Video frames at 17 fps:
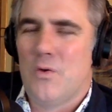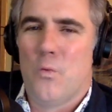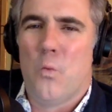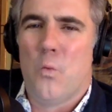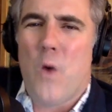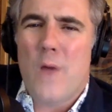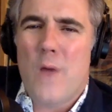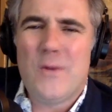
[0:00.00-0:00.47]

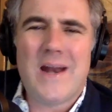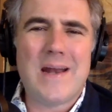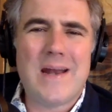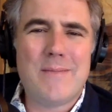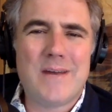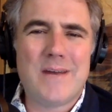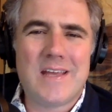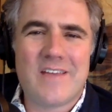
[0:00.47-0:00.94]
why would
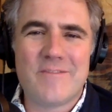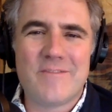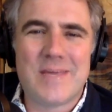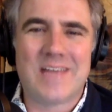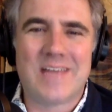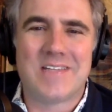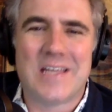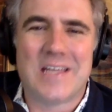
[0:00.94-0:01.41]
anybody give
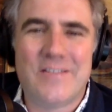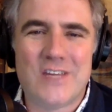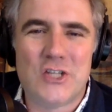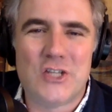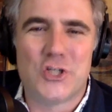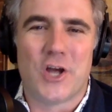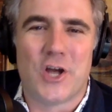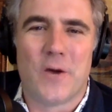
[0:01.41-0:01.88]
me a
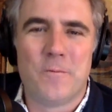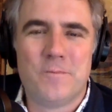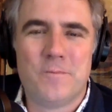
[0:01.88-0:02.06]
TV show?